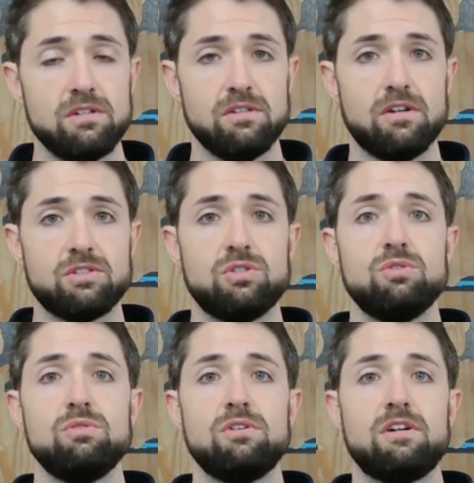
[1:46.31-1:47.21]

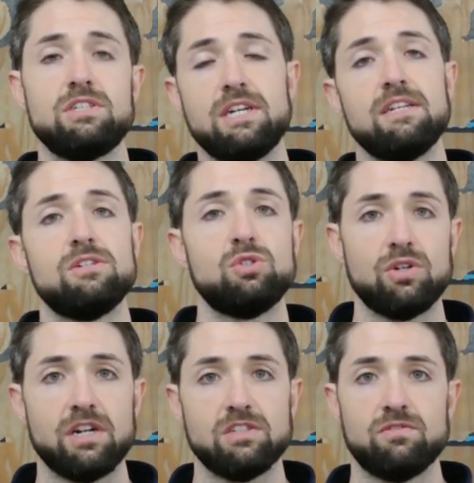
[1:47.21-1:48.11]
longitudinal arch and the
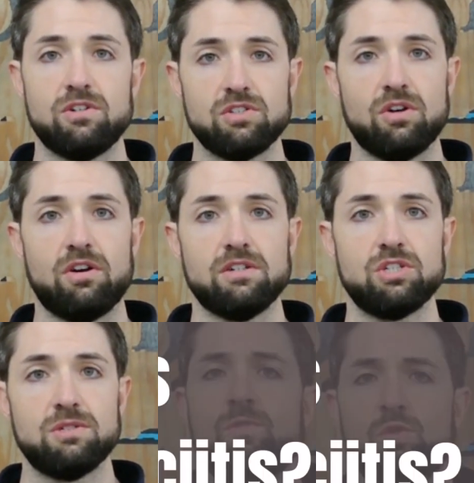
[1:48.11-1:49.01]
transverse
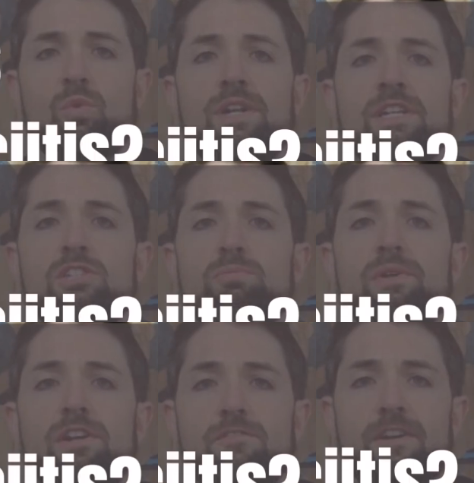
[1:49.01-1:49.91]
arch. So what is
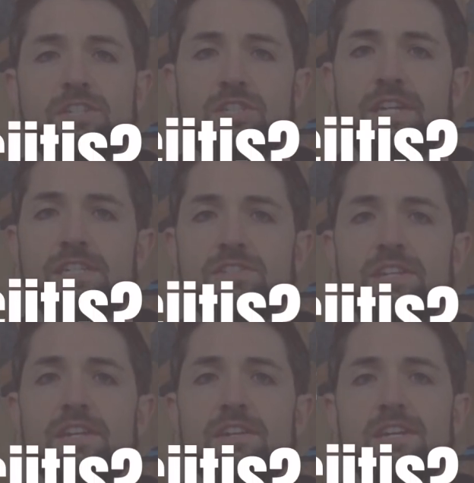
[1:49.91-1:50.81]
plantar fasciitis
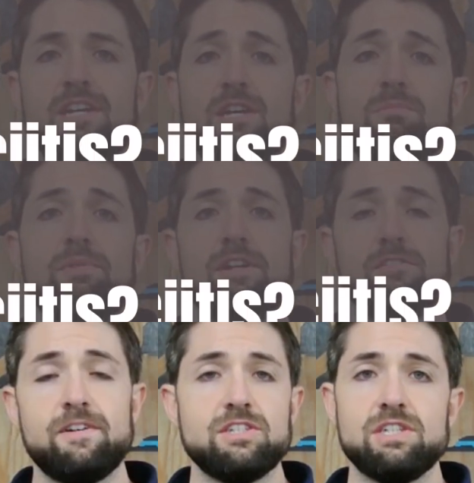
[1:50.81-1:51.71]
then? Plantar
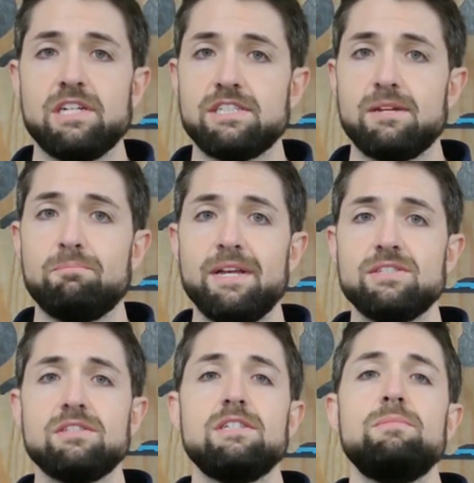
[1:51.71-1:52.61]
fasciitis can
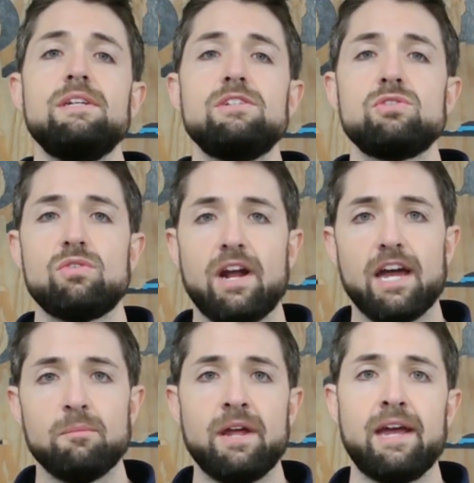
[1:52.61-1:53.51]
basically be
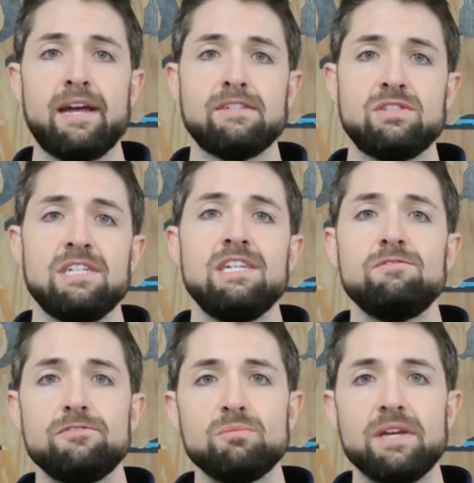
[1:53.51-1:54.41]
described as an
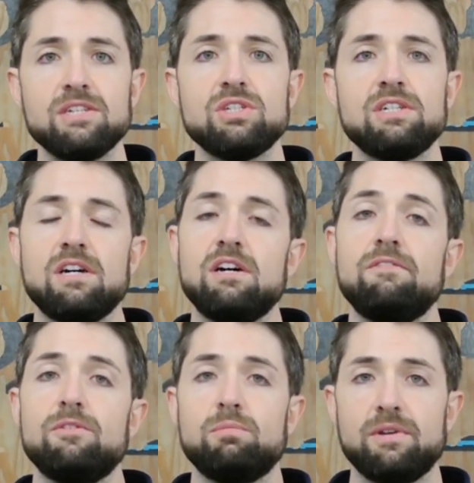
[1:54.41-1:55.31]
inflammation of
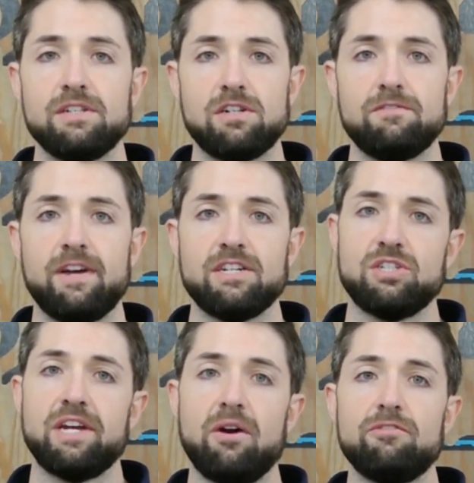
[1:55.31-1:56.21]
the plantar fascia.
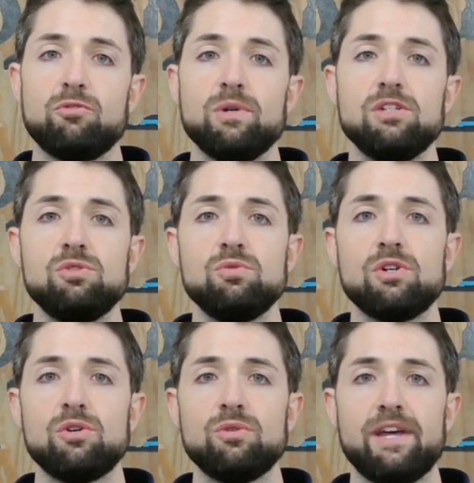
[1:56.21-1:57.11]
However, we do
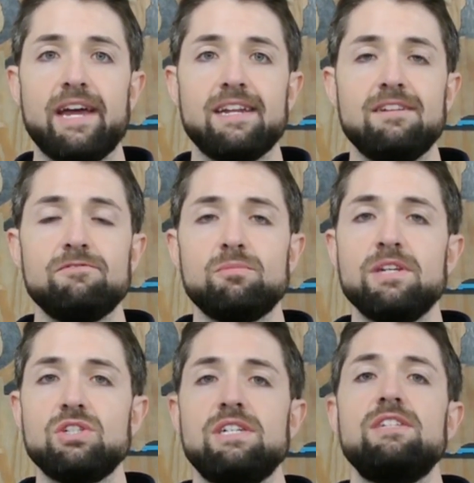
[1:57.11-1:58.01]
know that
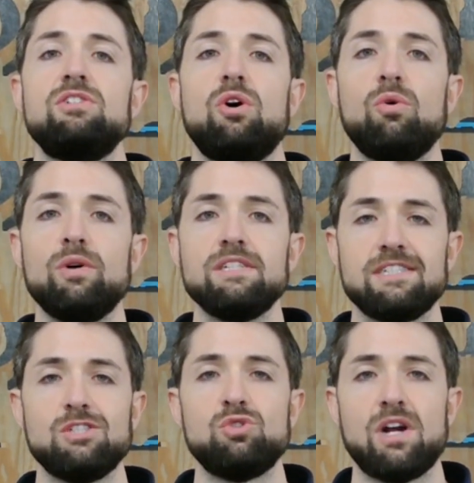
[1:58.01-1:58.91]
inflammation isn't always
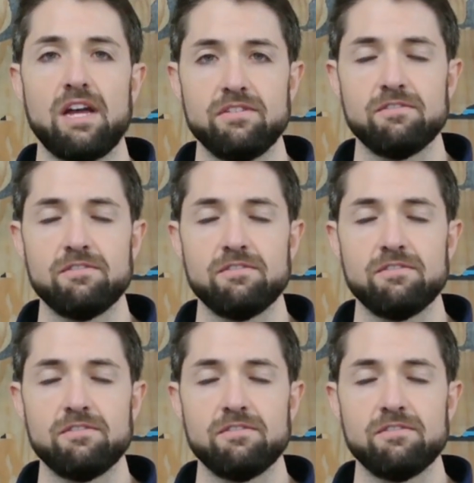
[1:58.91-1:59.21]
a driving